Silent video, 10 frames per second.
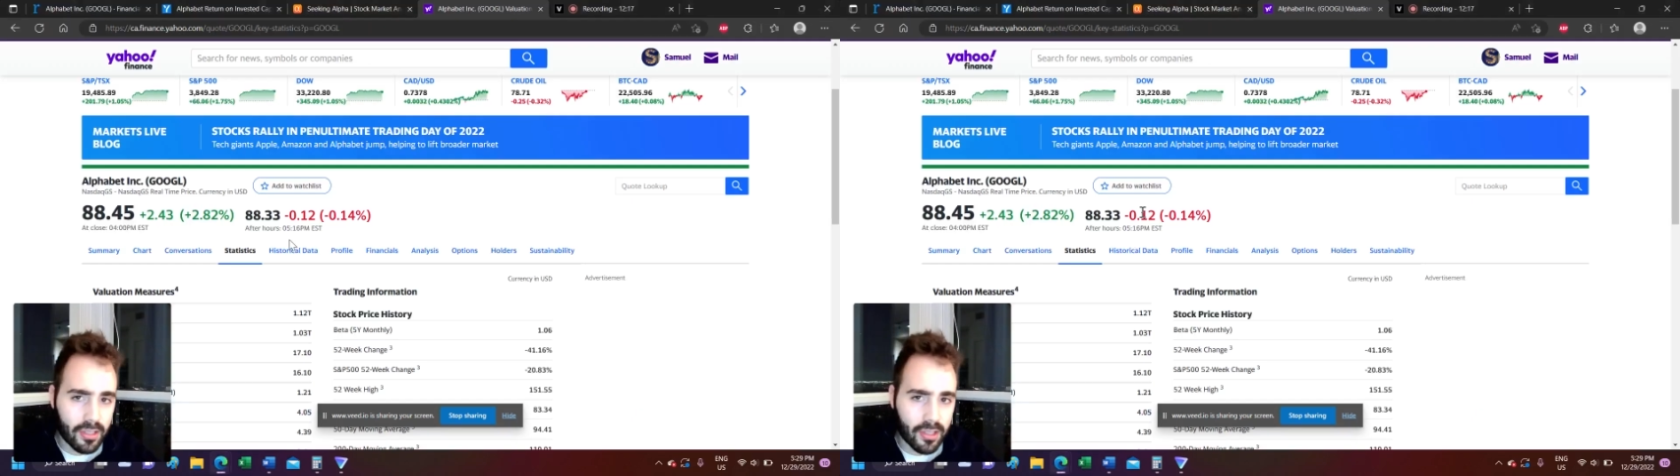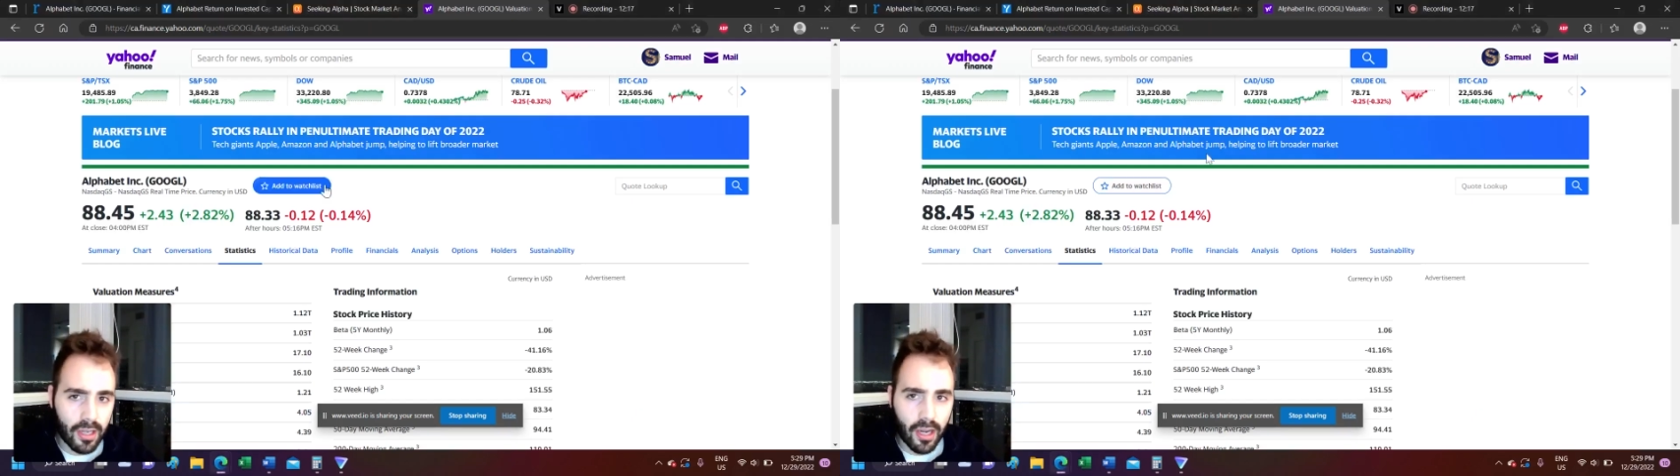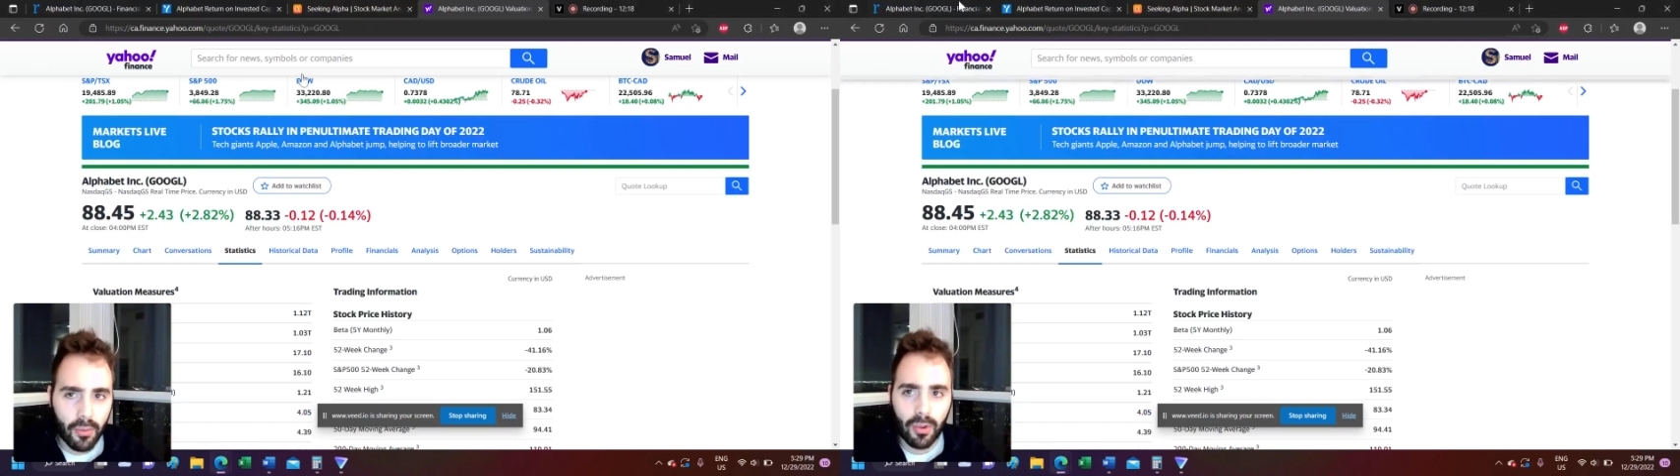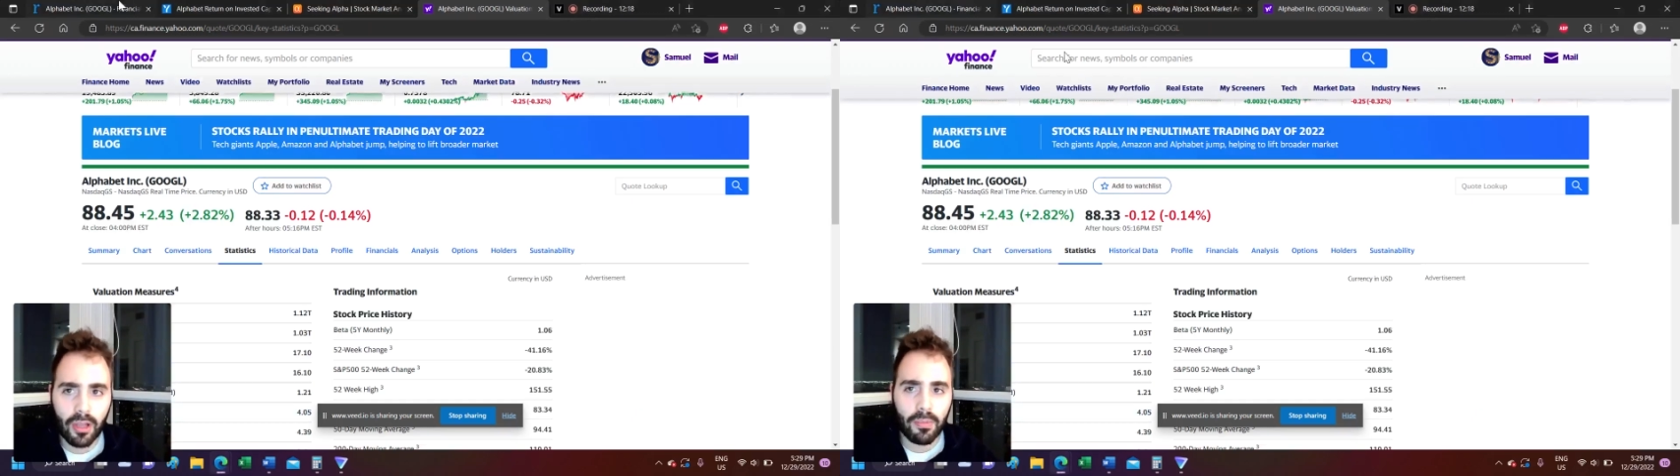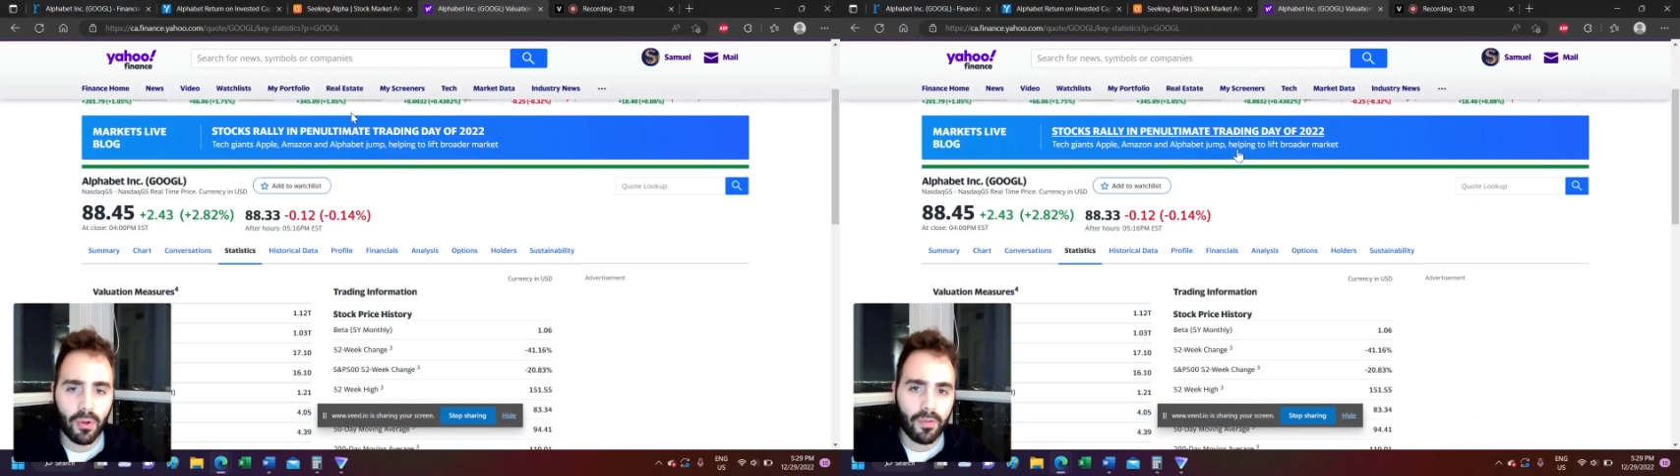it is a
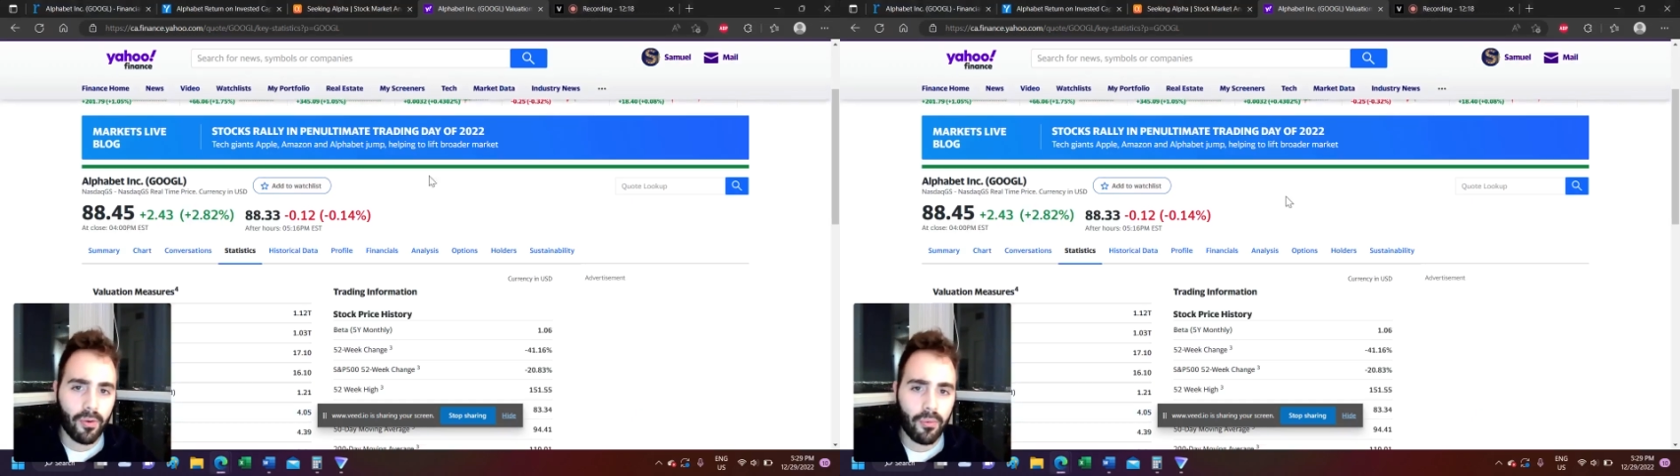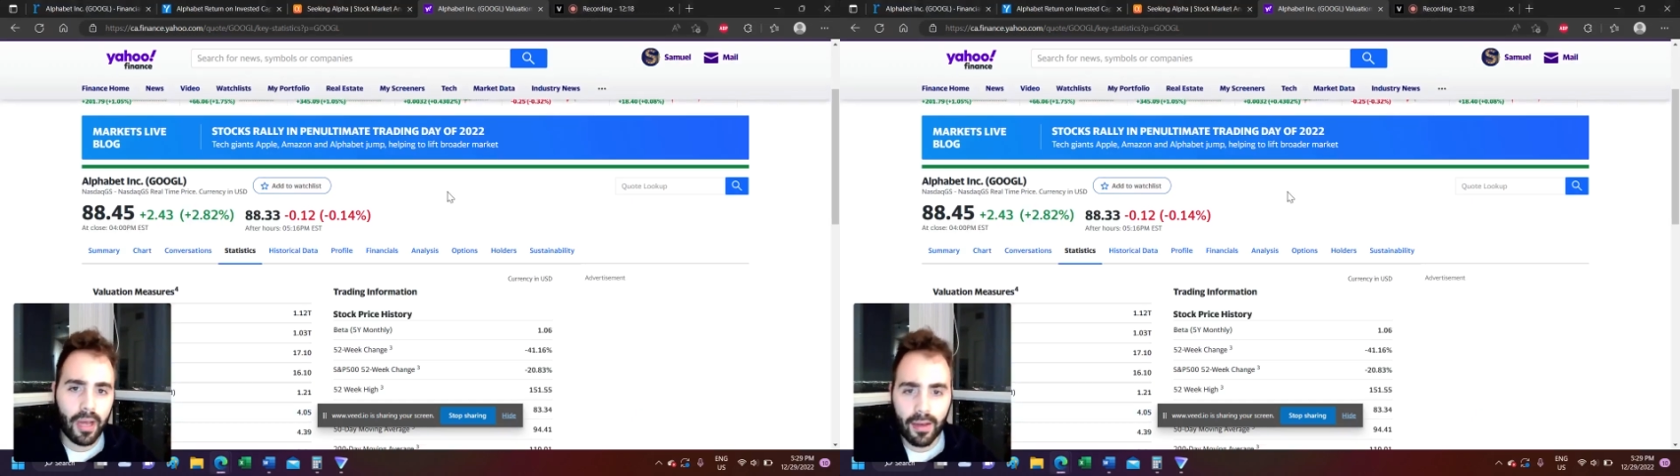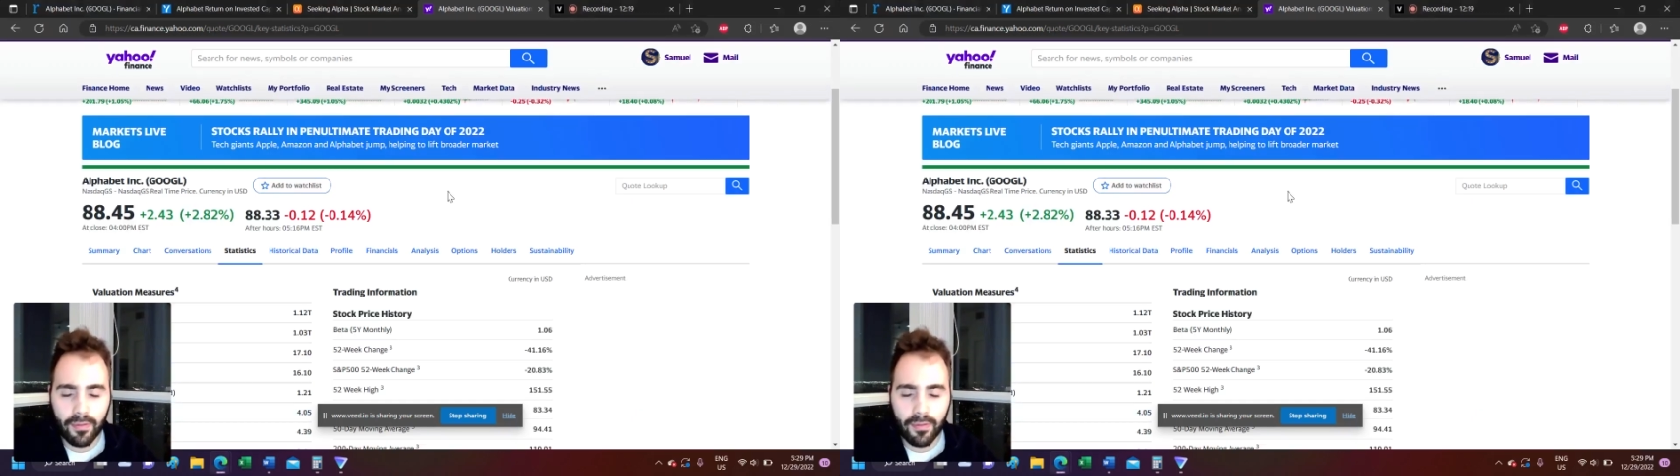really beautiful way